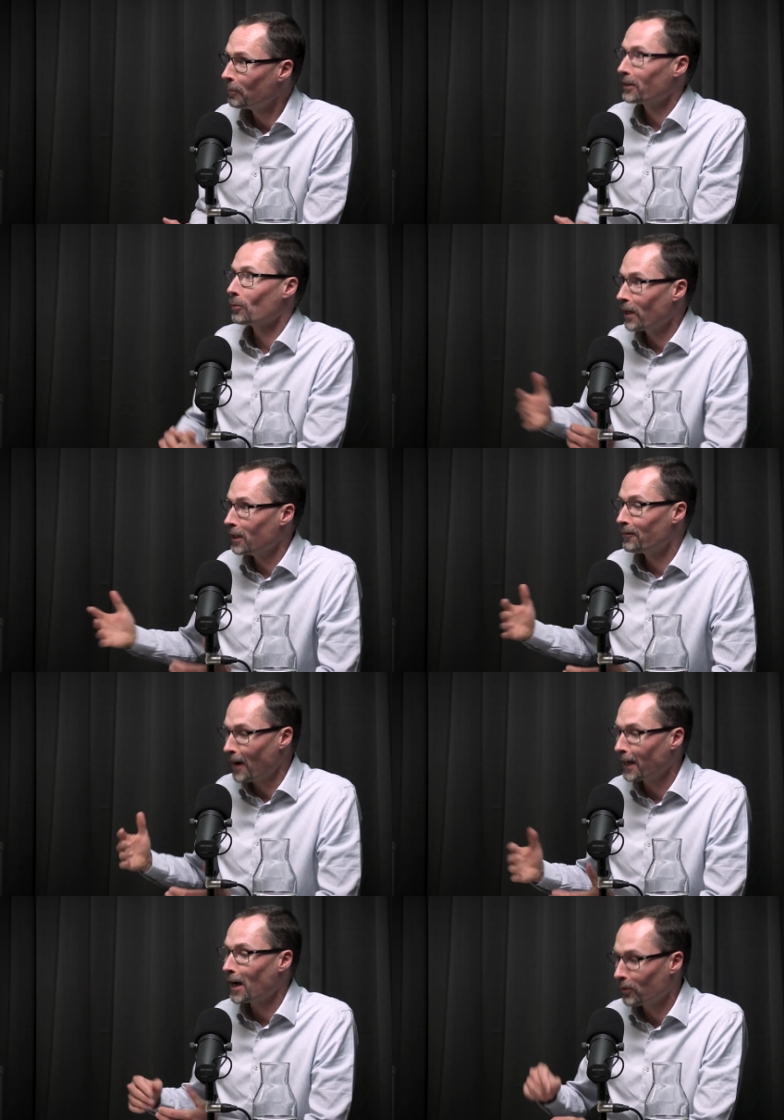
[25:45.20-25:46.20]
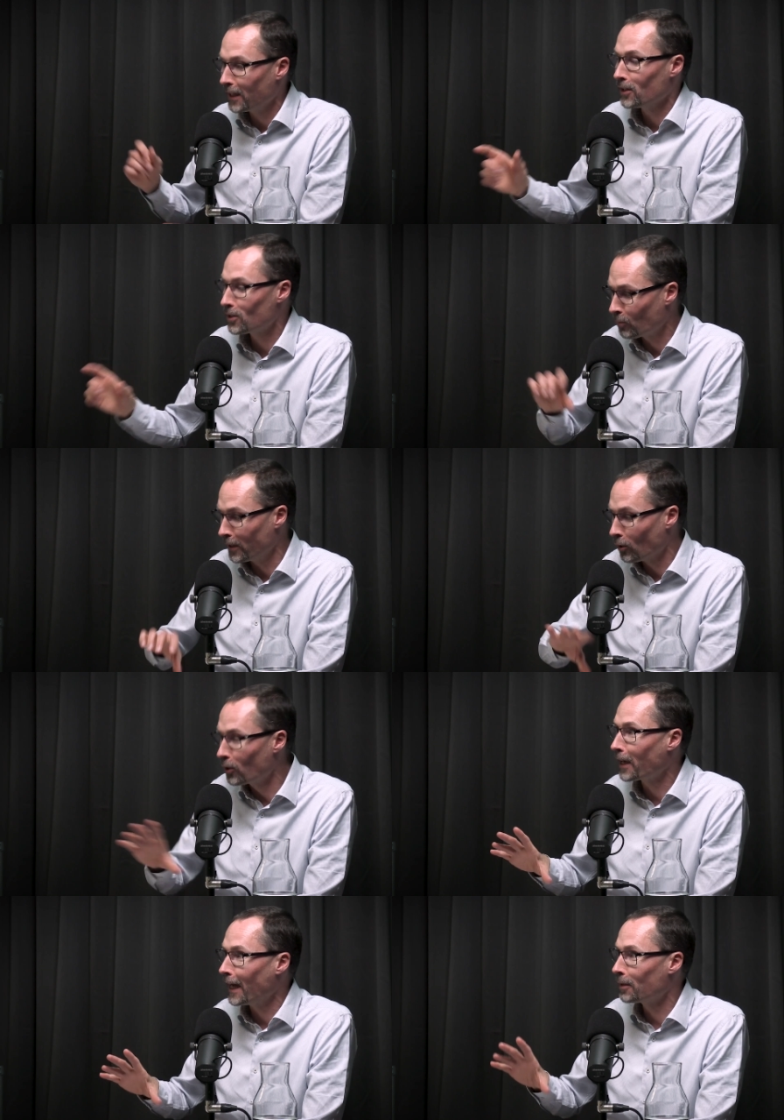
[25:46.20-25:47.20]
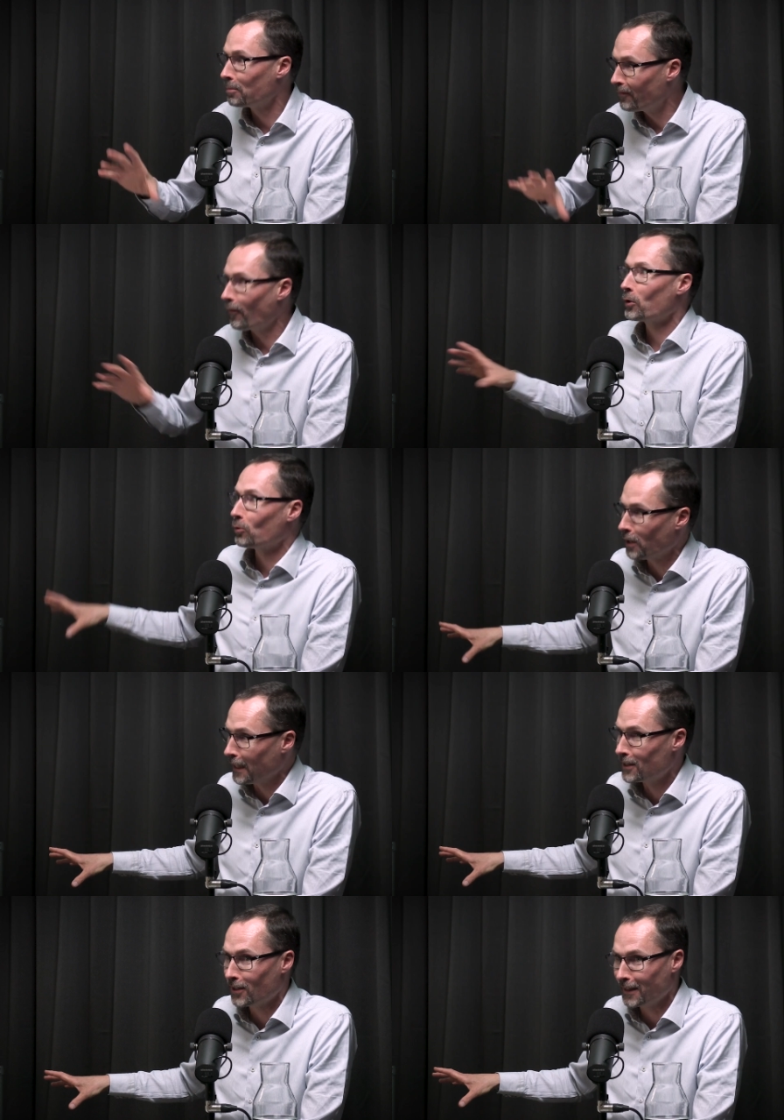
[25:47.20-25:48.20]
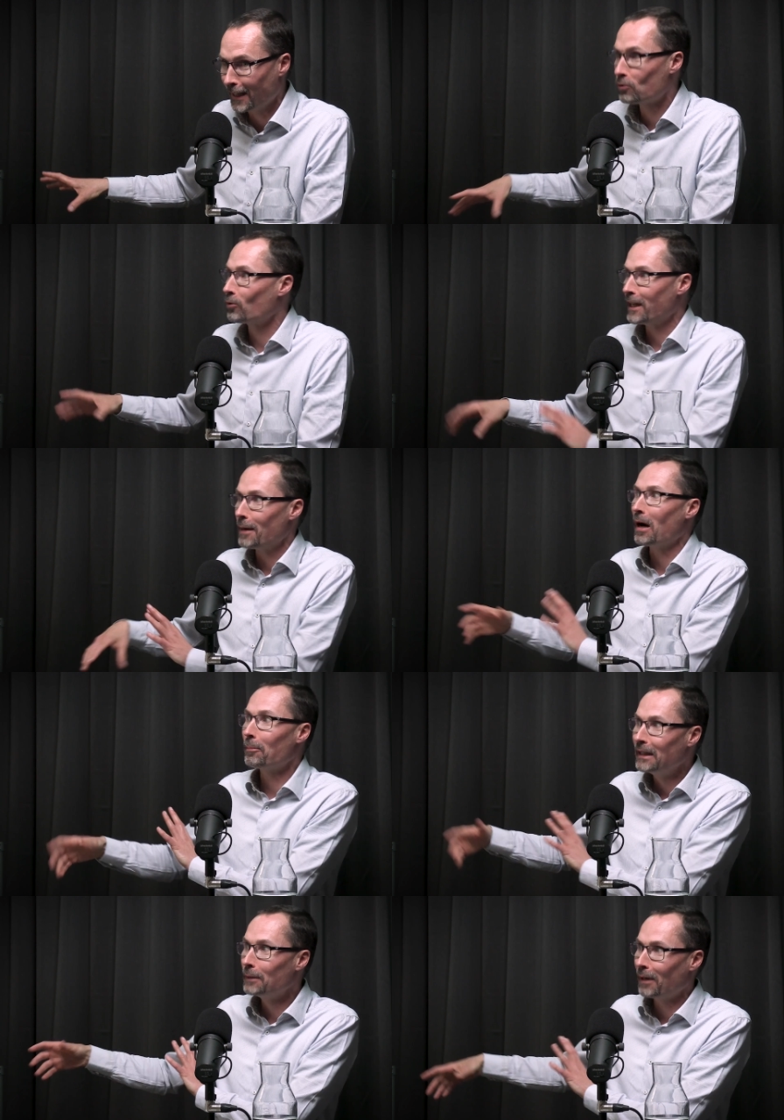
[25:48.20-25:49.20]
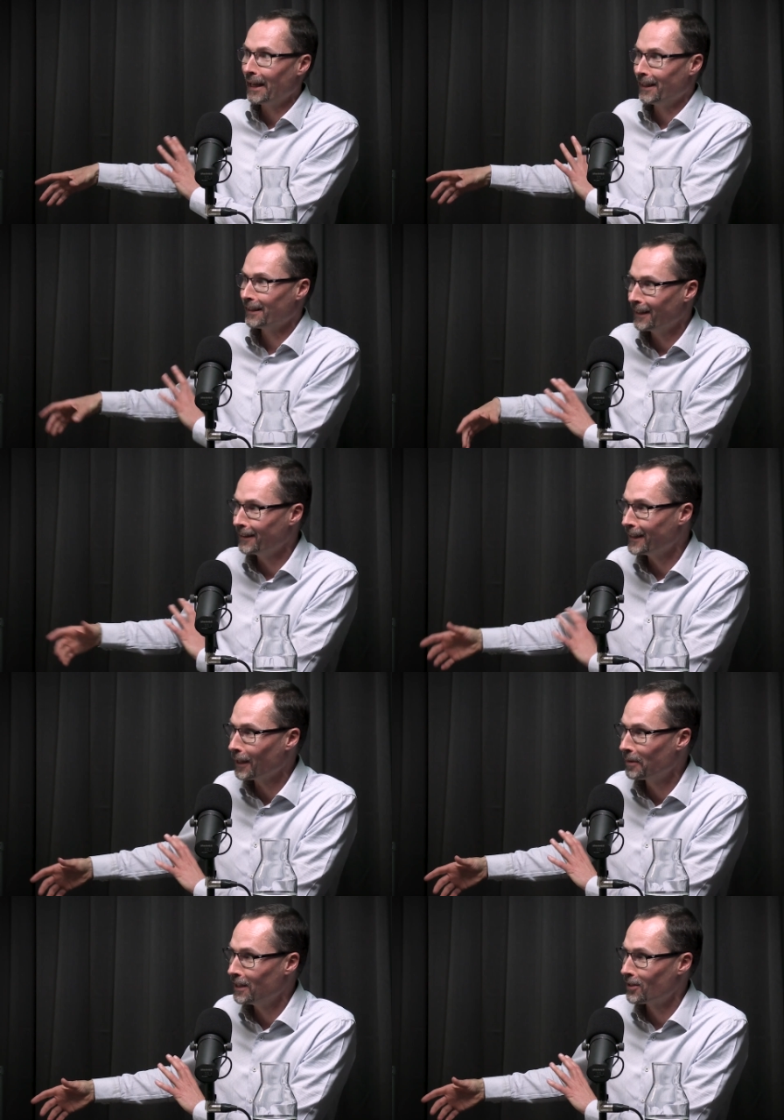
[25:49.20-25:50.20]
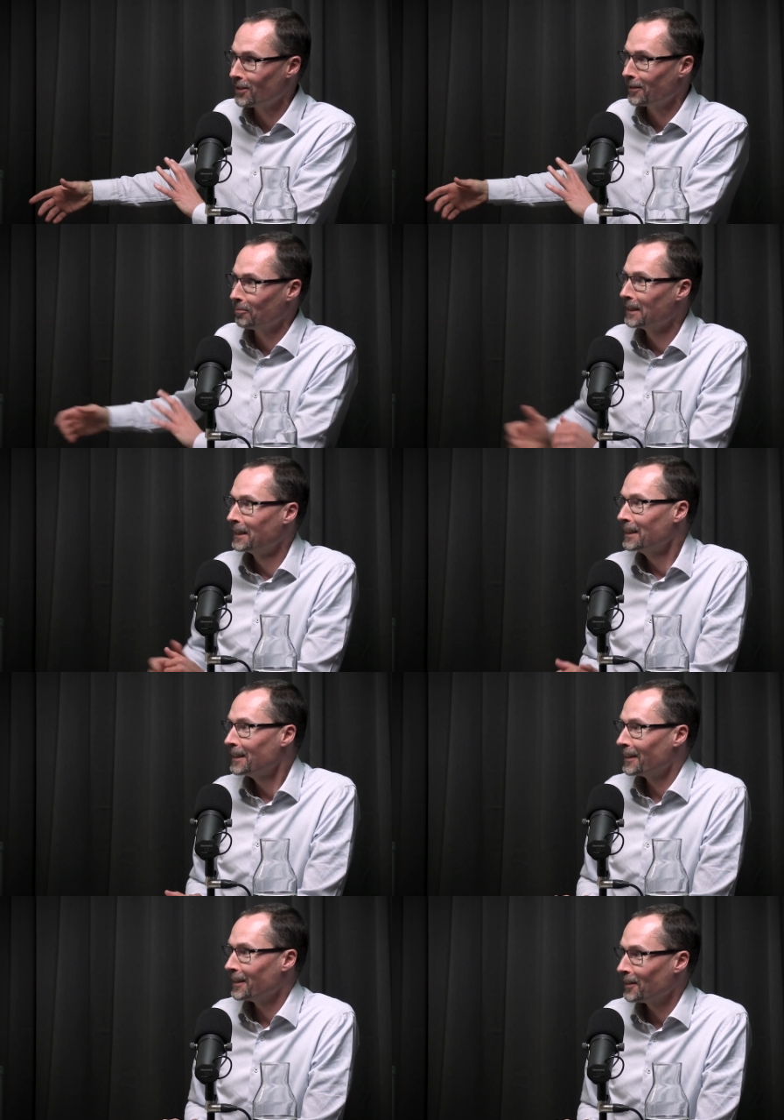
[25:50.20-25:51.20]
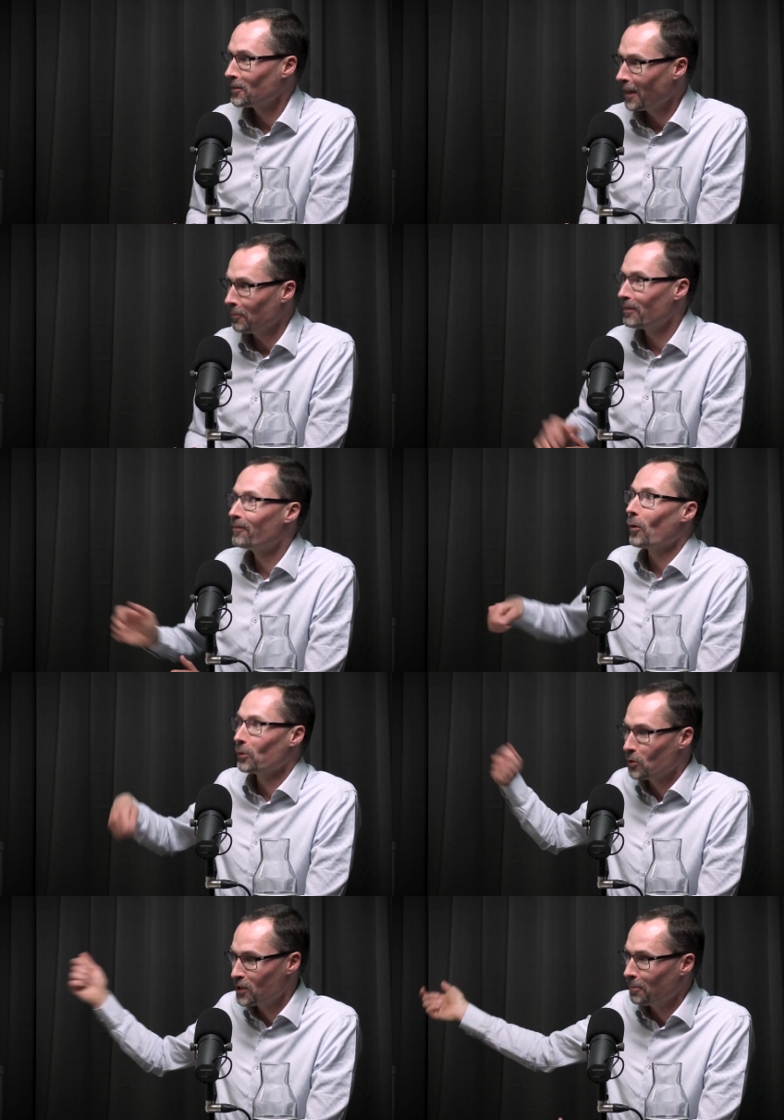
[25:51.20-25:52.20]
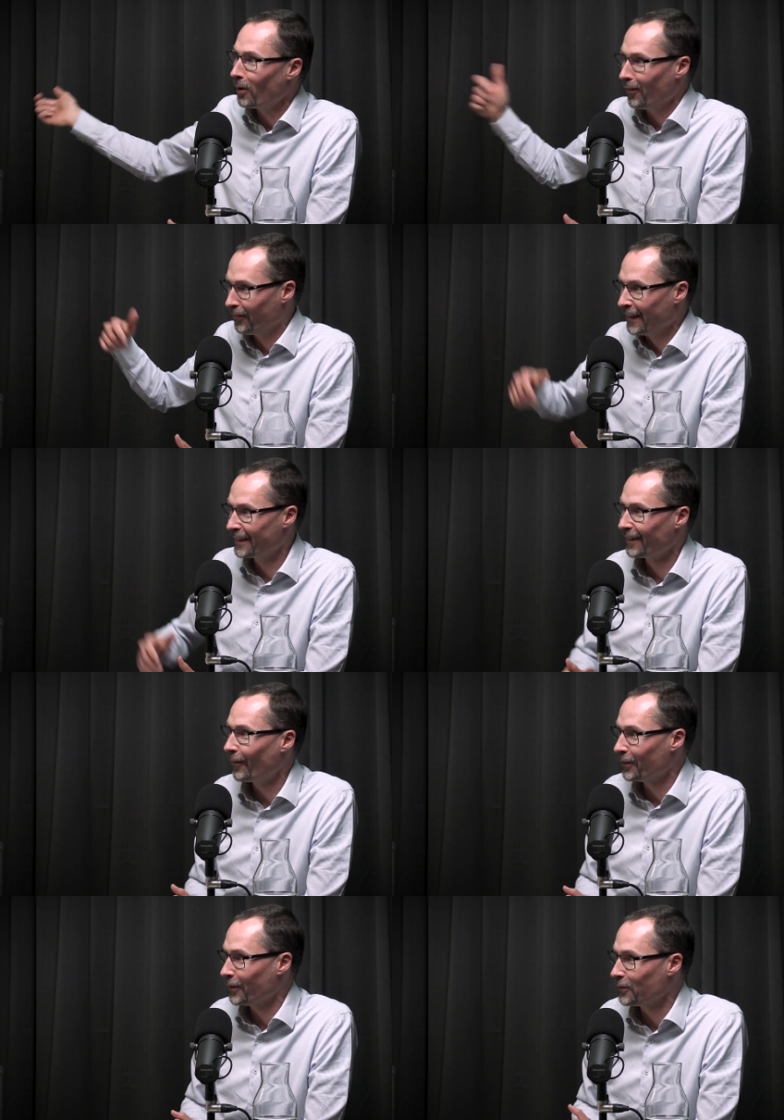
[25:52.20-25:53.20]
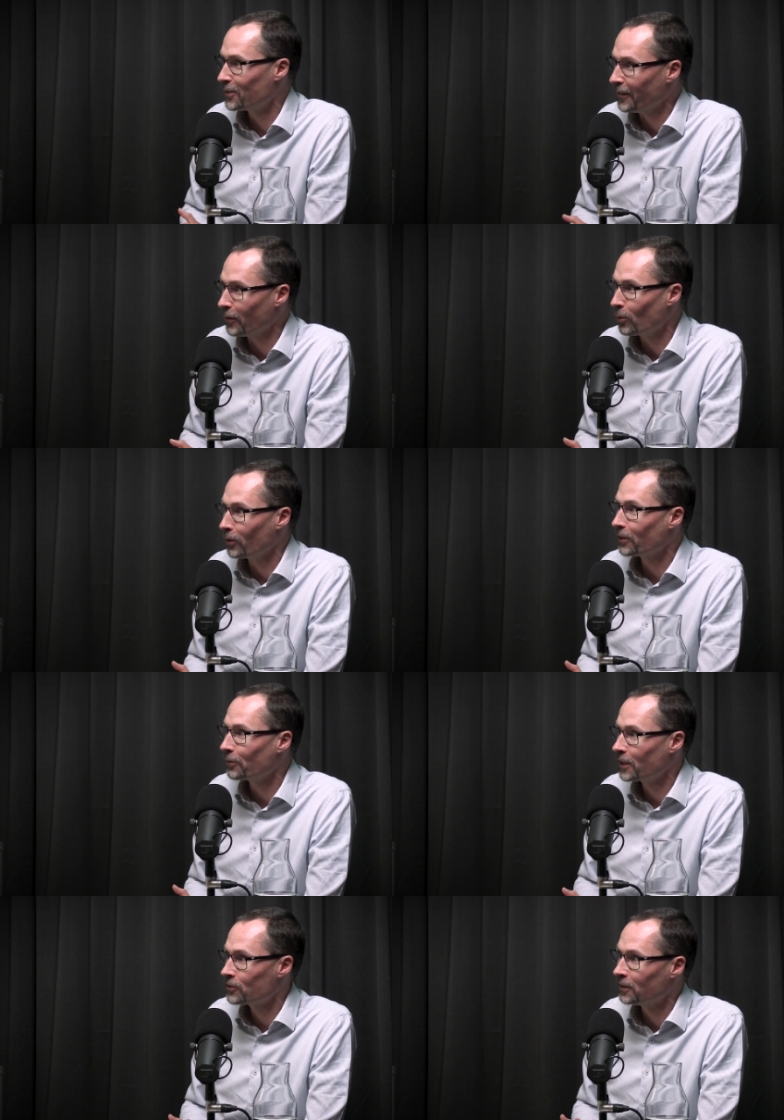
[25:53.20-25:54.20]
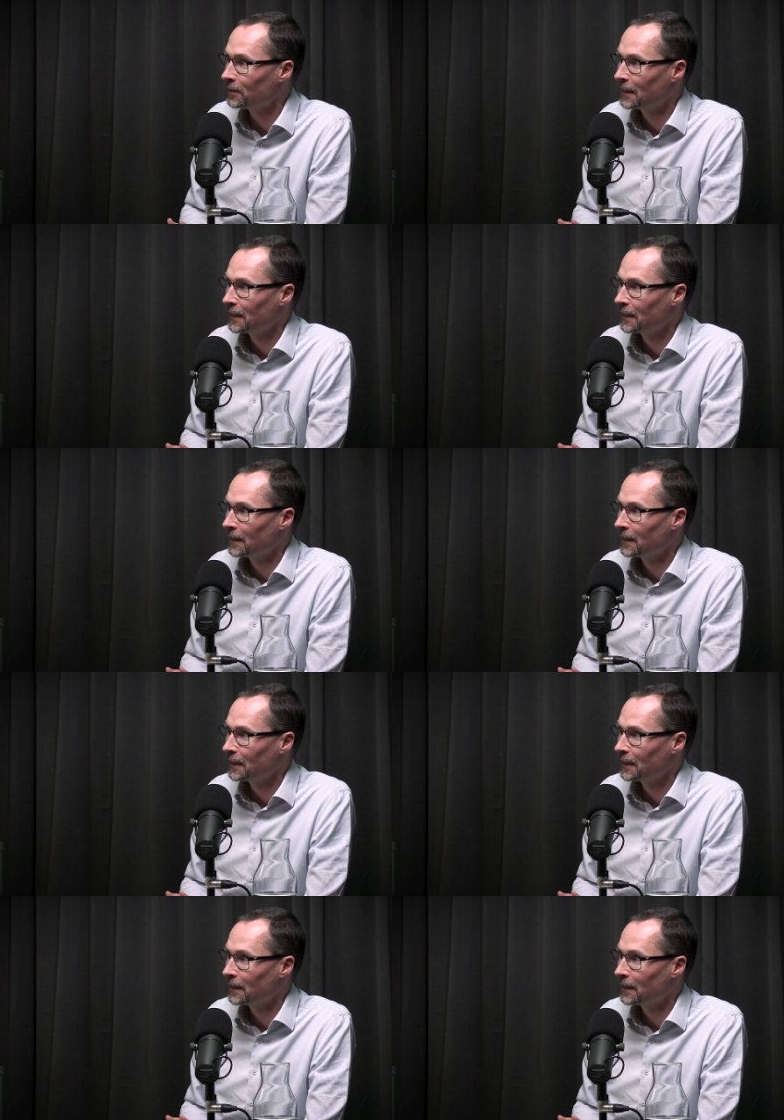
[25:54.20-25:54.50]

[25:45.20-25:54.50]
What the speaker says: But the way you find out is when you look at it before you release it into the MRP planning in the ERP system, and before you ship off all the goods in the wrong direction.